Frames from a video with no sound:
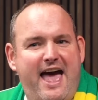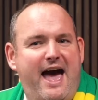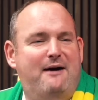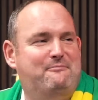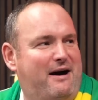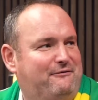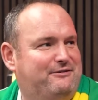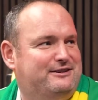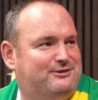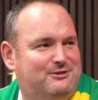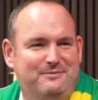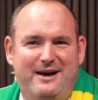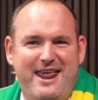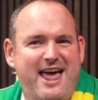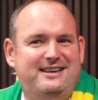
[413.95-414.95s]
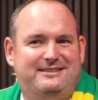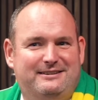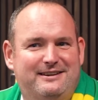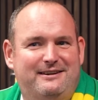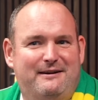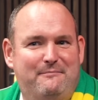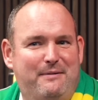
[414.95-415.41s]
I'm having some of this
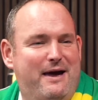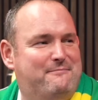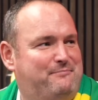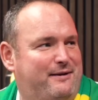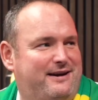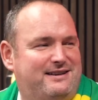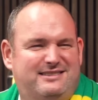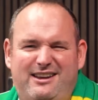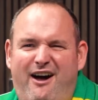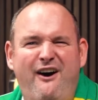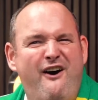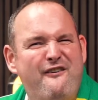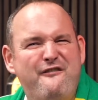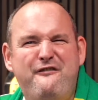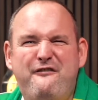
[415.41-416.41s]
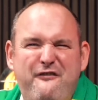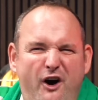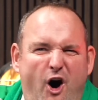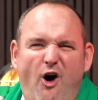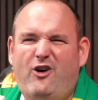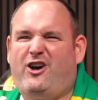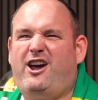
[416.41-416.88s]
and a bit of pizza.
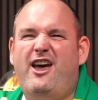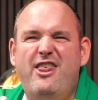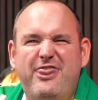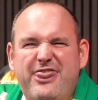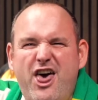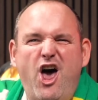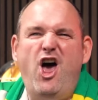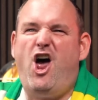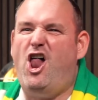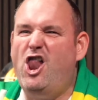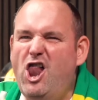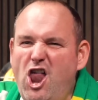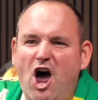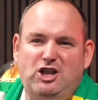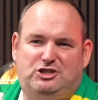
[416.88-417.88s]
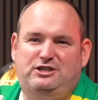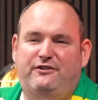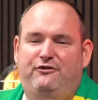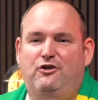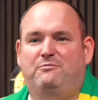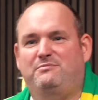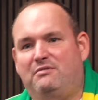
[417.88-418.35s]
Fuck the lot
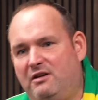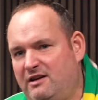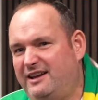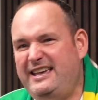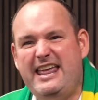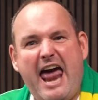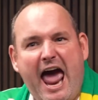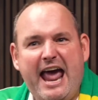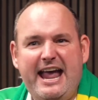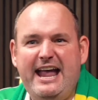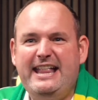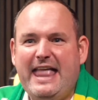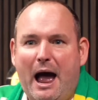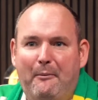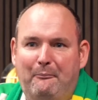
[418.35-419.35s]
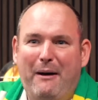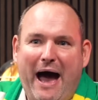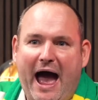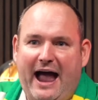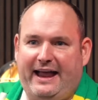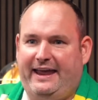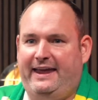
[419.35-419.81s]
of them. United are
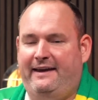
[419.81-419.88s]
back.